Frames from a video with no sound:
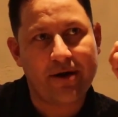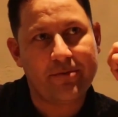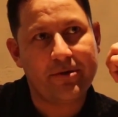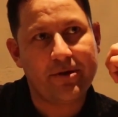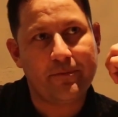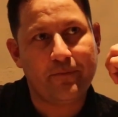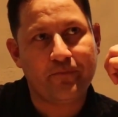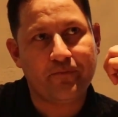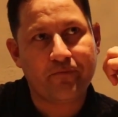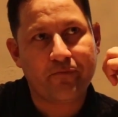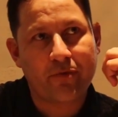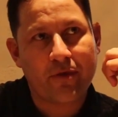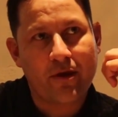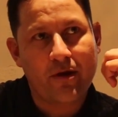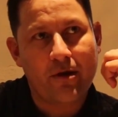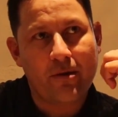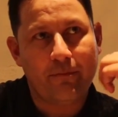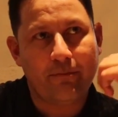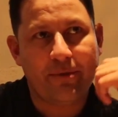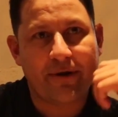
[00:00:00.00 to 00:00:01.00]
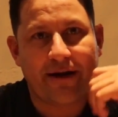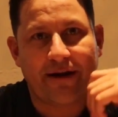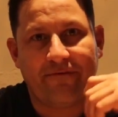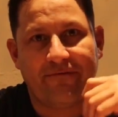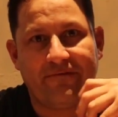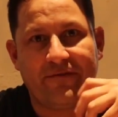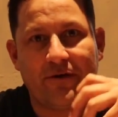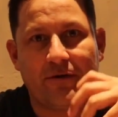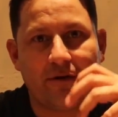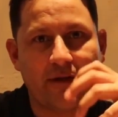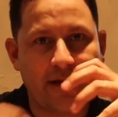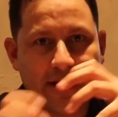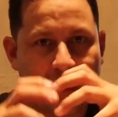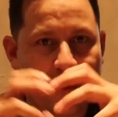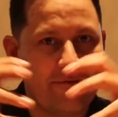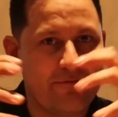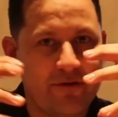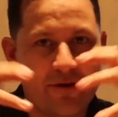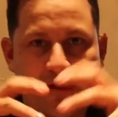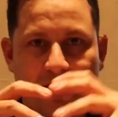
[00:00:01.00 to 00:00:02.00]
it, but I feel like
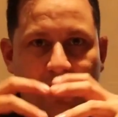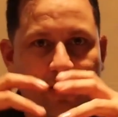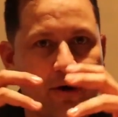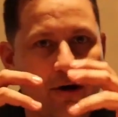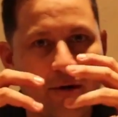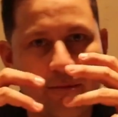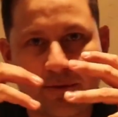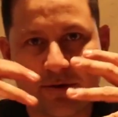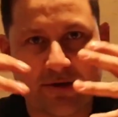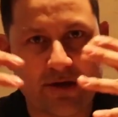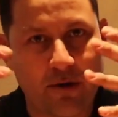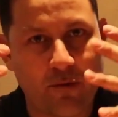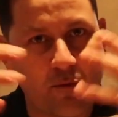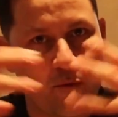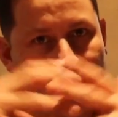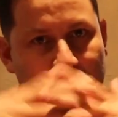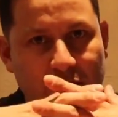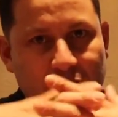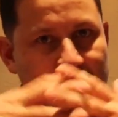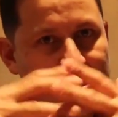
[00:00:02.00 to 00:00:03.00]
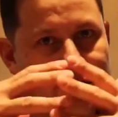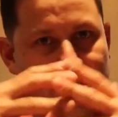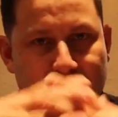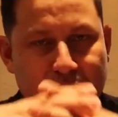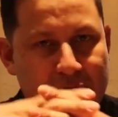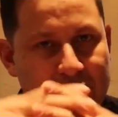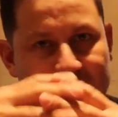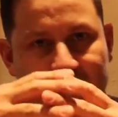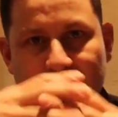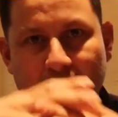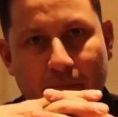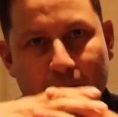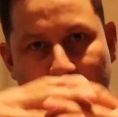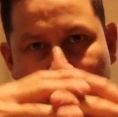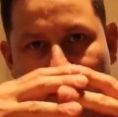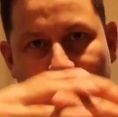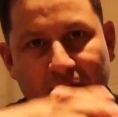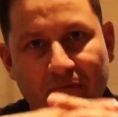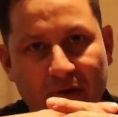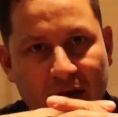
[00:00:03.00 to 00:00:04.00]
everything almost at once, just mixing
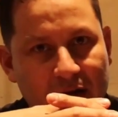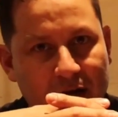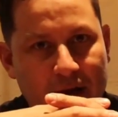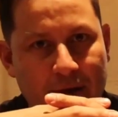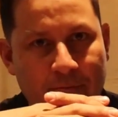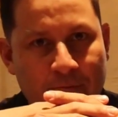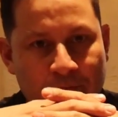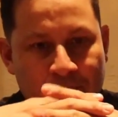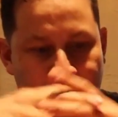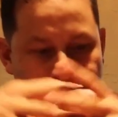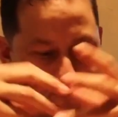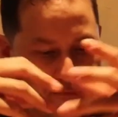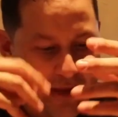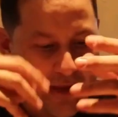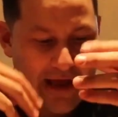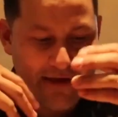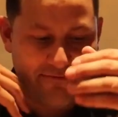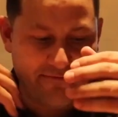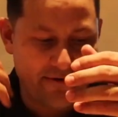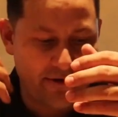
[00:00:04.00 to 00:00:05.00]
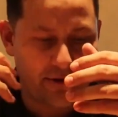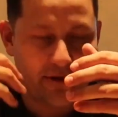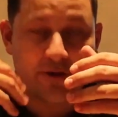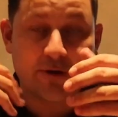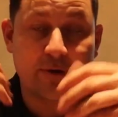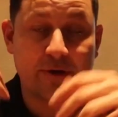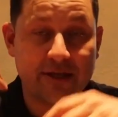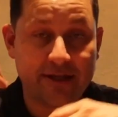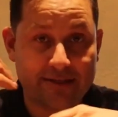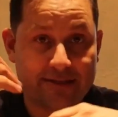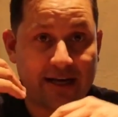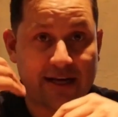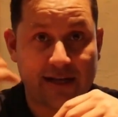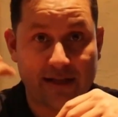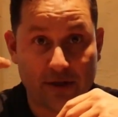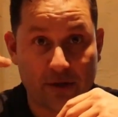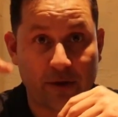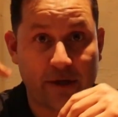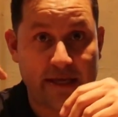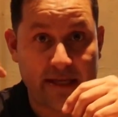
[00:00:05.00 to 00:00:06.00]
perfectly. I feel it's got a
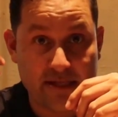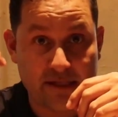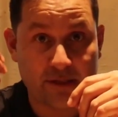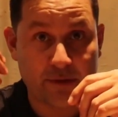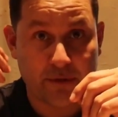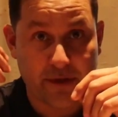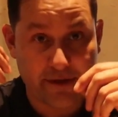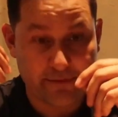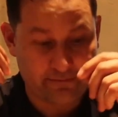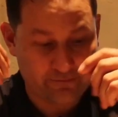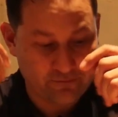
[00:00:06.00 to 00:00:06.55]
little heat to it.